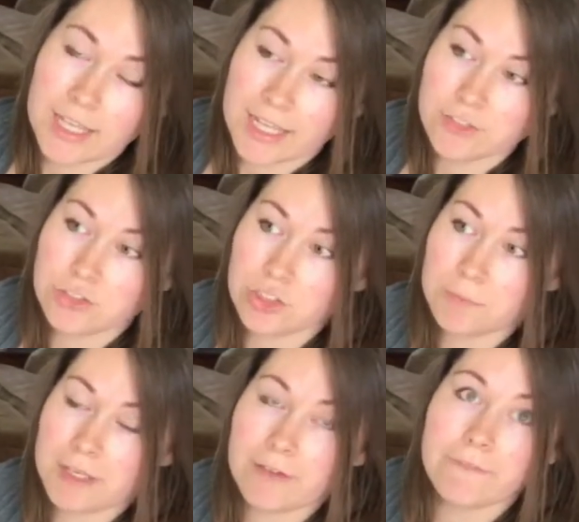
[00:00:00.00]
It should
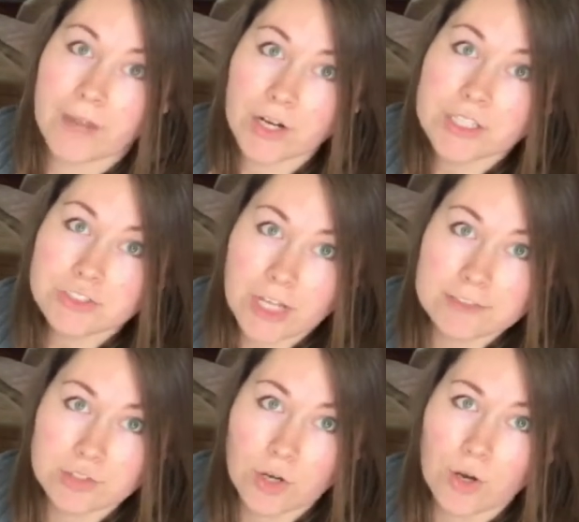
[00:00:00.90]
be very
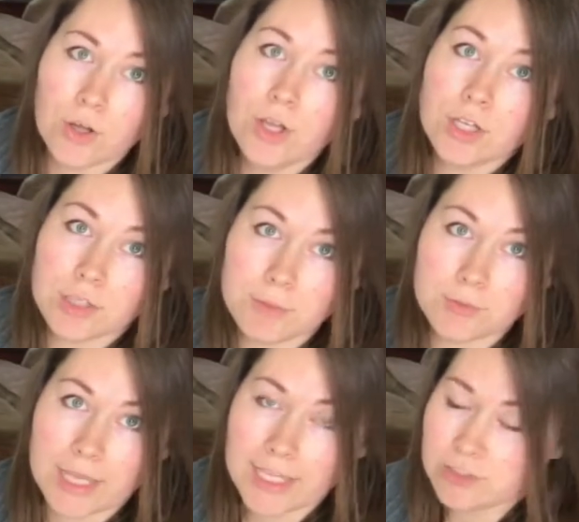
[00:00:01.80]
gentle
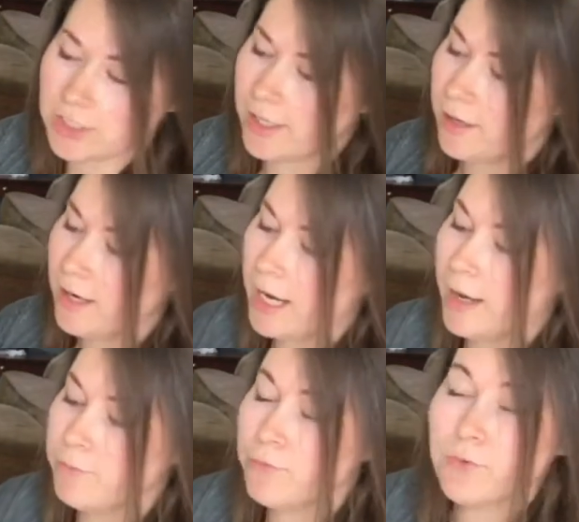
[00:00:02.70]
communication
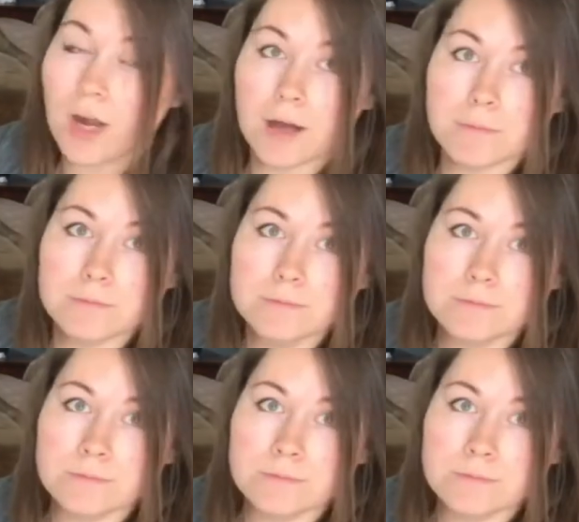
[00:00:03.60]
from